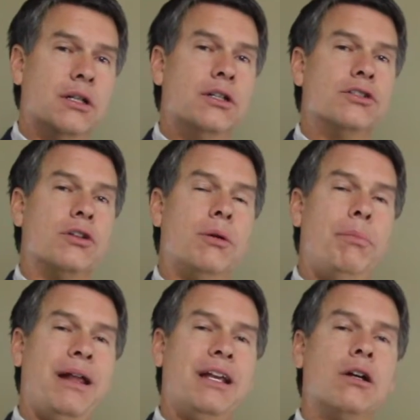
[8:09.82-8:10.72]
So
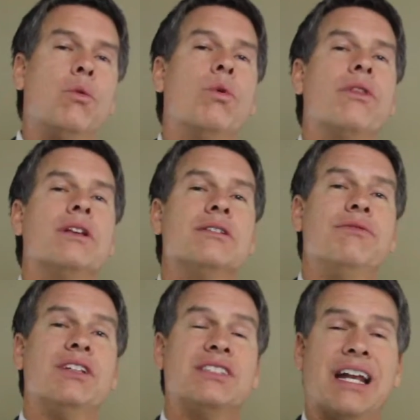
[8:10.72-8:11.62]
depending on where this
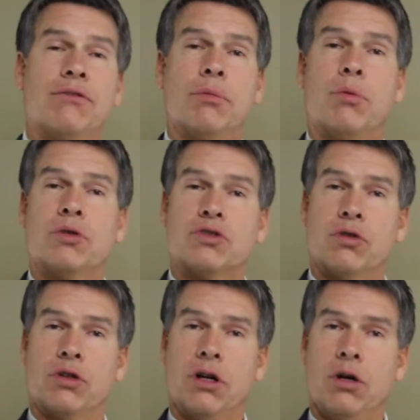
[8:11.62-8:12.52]
investigative report is
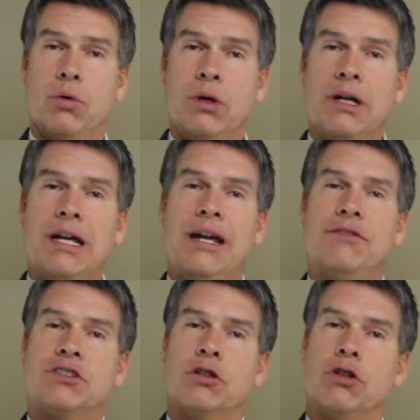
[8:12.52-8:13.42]
going to go, if
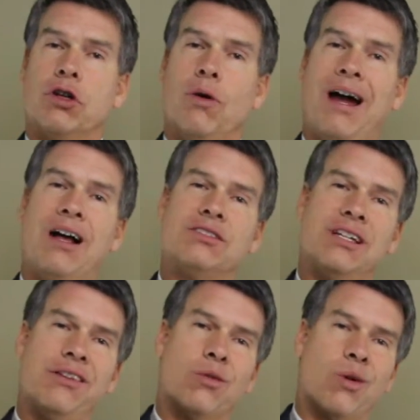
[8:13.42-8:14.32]
it's going to go
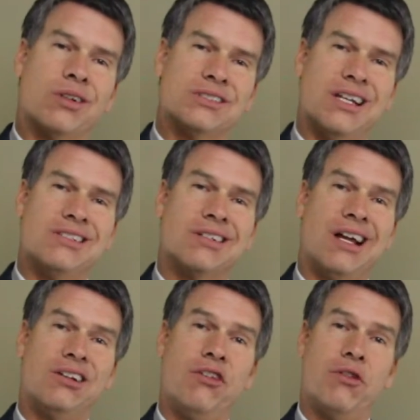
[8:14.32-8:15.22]
outside the organization,
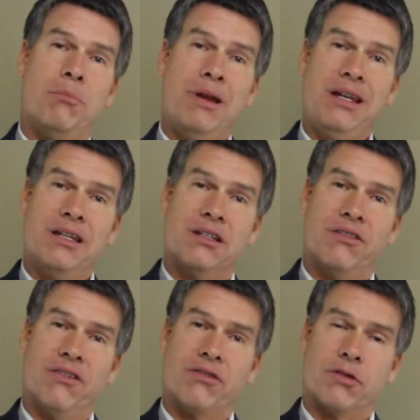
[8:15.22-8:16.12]
like to the media
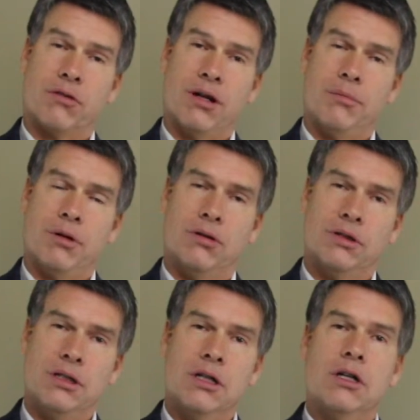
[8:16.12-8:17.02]
for
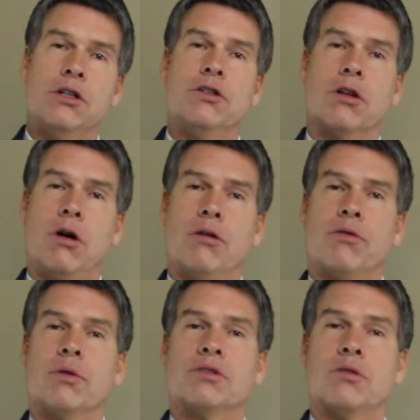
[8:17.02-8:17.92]
credibility, to law
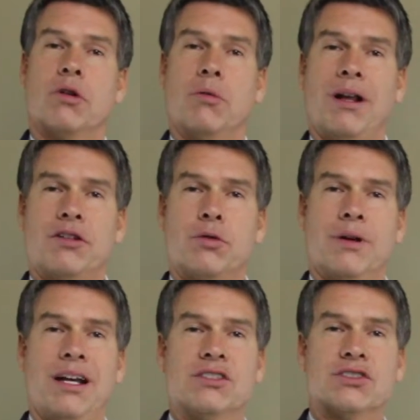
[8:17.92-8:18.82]
enforcement or a
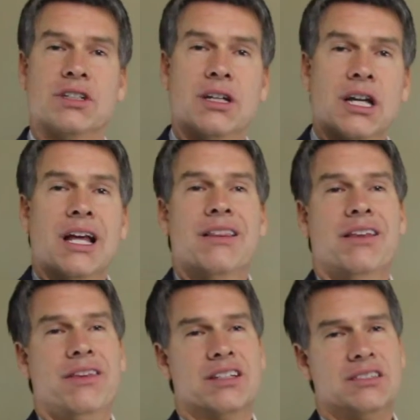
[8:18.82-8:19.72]
regulatory agency,
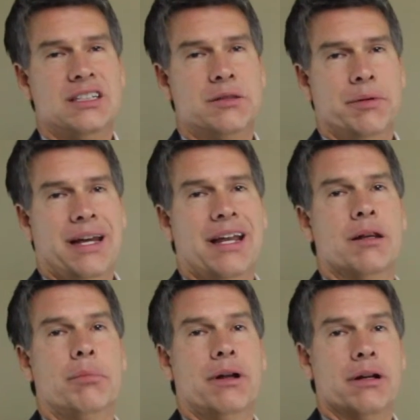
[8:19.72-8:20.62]
then this needs to be
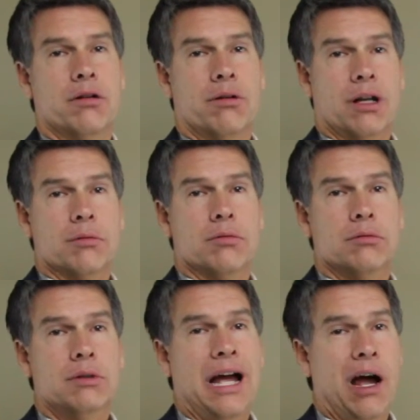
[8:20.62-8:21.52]
independent and credible.
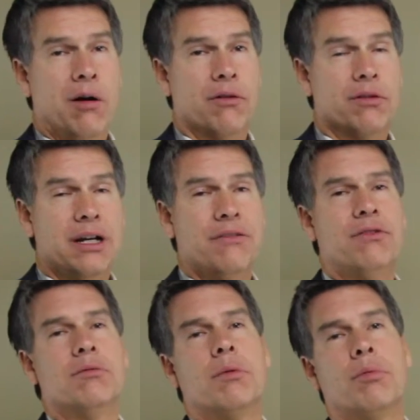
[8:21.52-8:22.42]
However, if
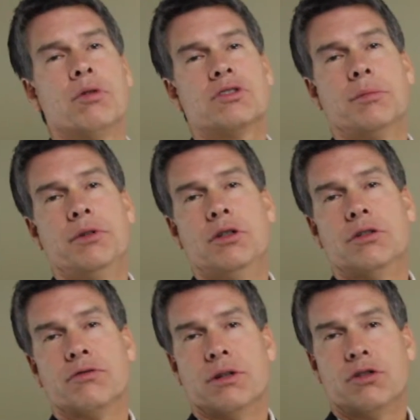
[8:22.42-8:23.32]
the report's going to be
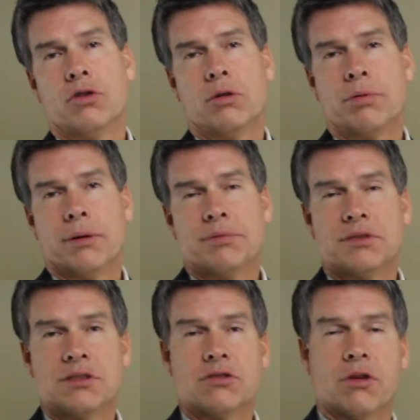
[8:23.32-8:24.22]
used for internal
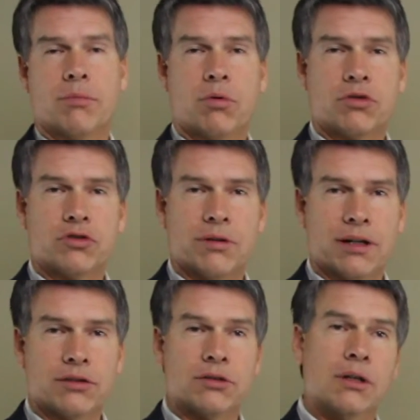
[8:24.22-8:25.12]
purposes or the board of
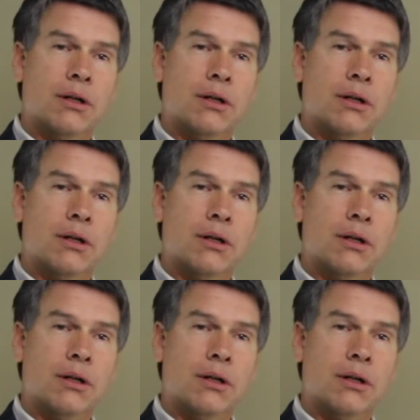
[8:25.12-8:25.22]
directors,